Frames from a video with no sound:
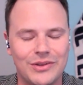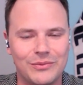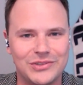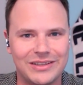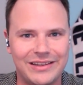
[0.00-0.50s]

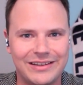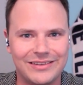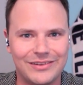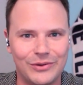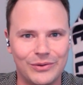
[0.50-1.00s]
which I think
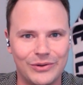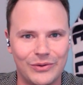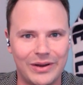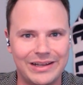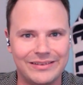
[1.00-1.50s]
is so
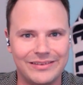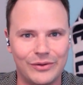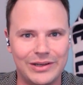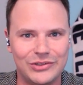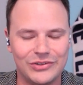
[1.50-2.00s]
great and
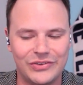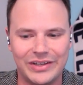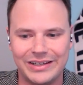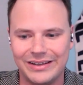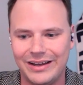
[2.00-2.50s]
so interesting.